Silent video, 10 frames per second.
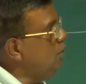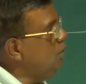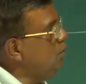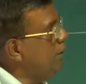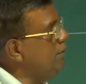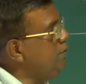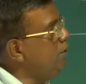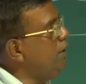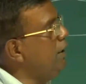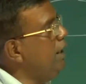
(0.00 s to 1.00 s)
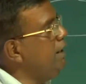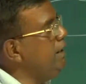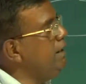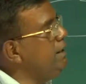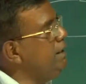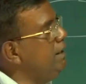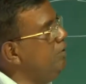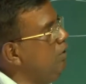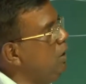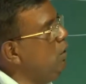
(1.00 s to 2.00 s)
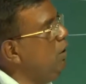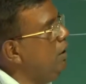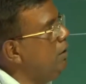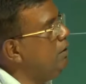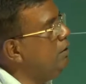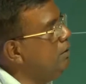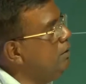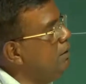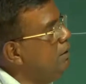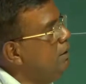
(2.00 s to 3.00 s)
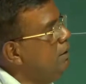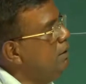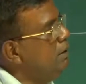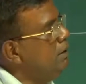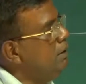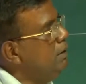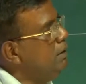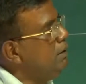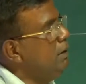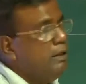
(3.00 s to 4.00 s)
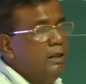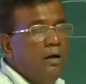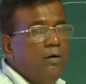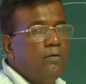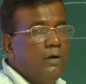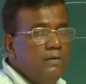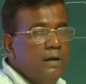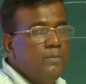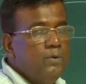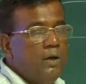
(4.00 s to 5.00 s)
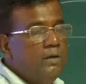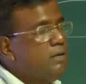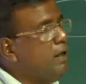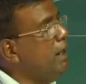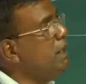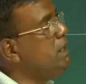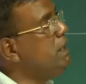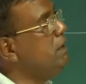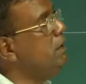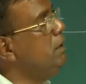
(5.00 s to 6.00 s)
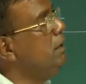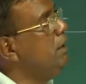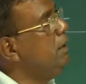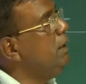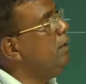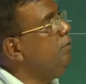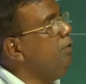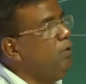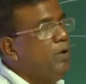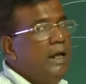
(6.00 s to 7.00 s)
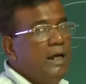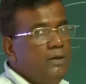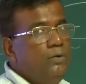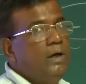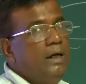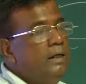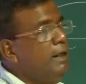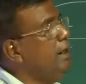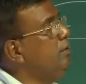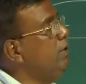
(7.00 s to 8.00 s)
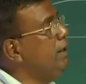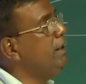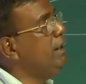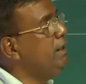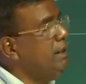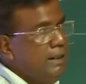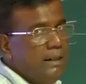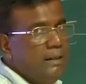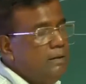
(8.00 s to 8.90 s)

To ensure that initially when you are thinking of conceptual sketch, there are few care one can take